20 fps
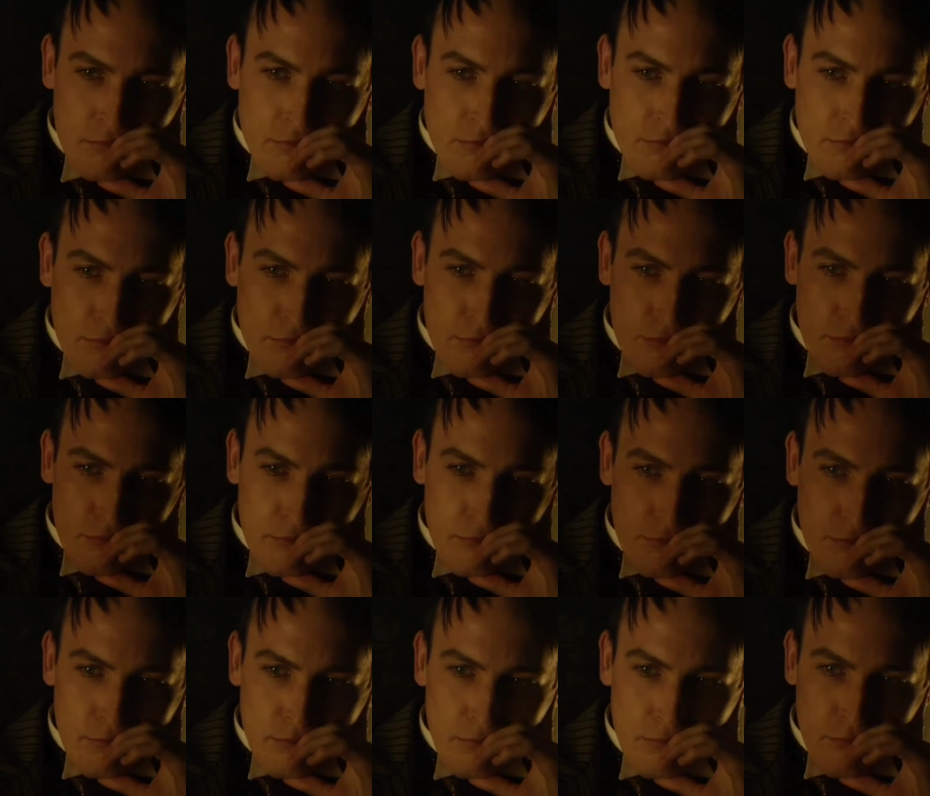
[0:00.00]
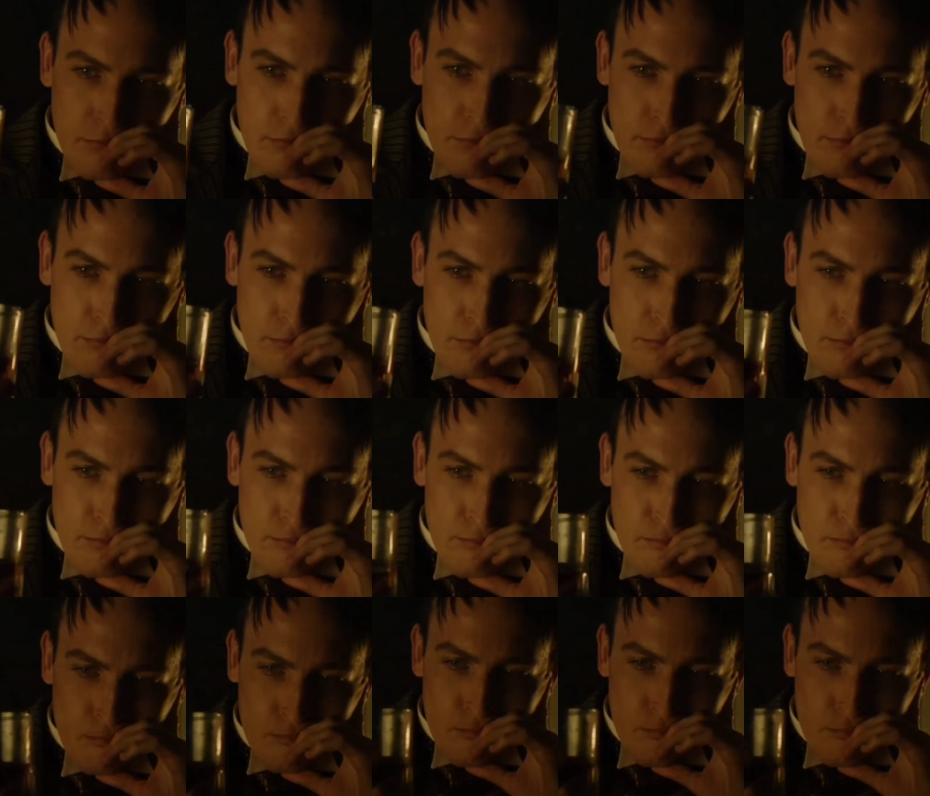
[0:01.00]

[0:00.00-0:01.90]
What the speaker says: (silence)